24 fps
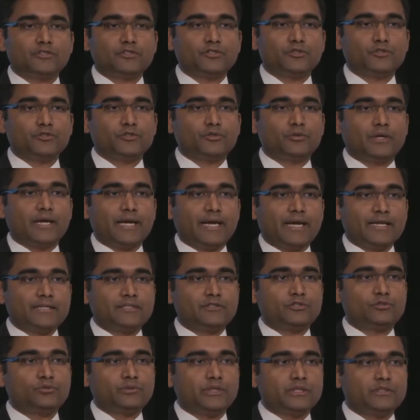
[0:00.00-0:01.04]
you
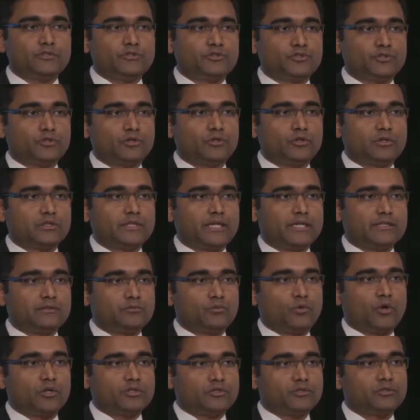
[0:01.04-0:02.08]
had to ensure that
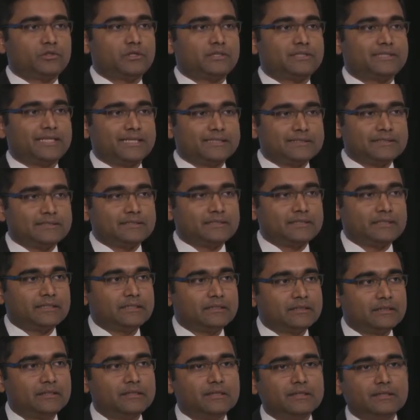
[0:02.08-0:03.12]
what you are
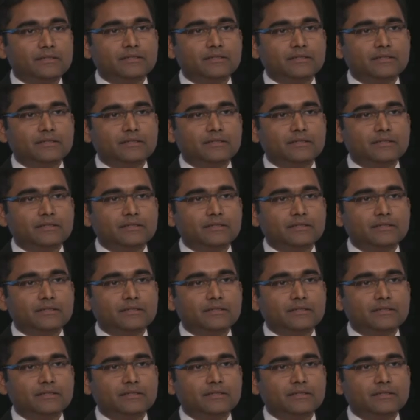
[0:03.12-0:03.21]
testing